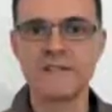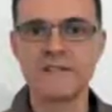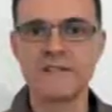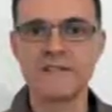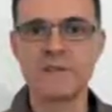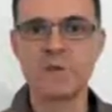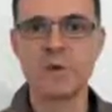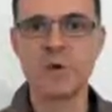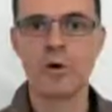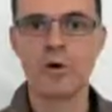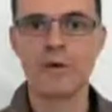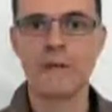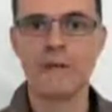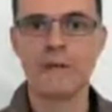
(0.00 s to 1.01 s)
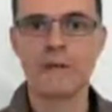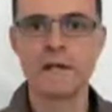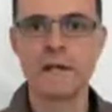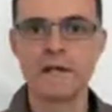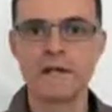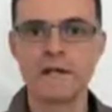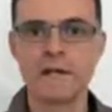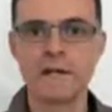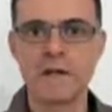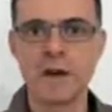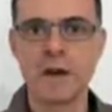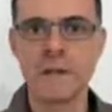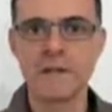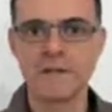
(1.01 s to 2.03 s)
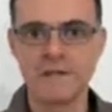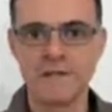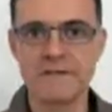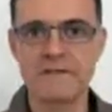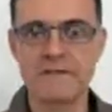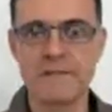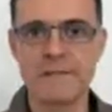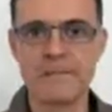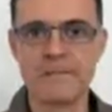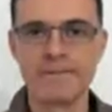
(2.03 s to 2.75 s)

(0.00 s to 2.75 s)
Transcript: is the so-called unconscious competency,